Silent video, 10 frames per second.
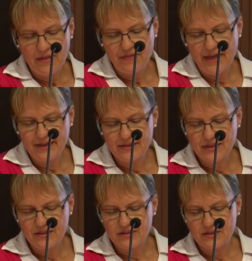That
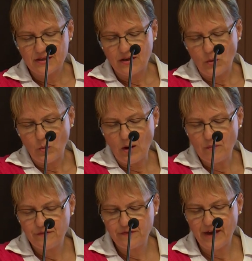is
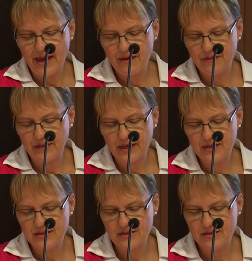what faith
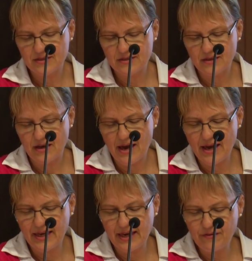is a
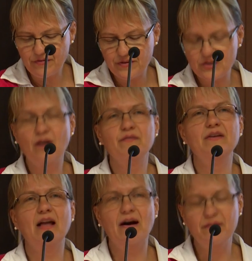gift of
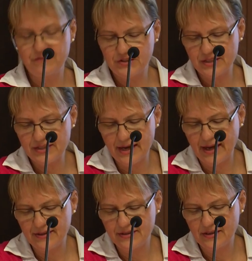love, she
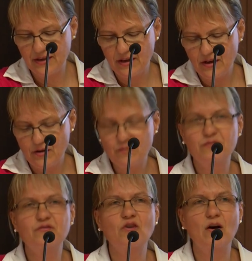said,
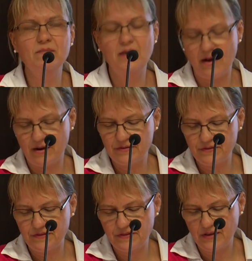from
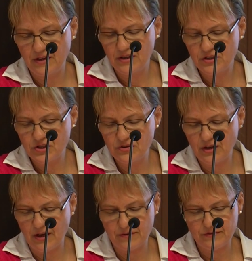love to
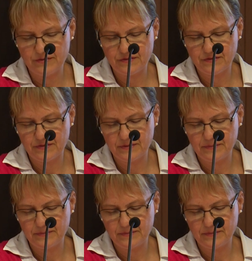love.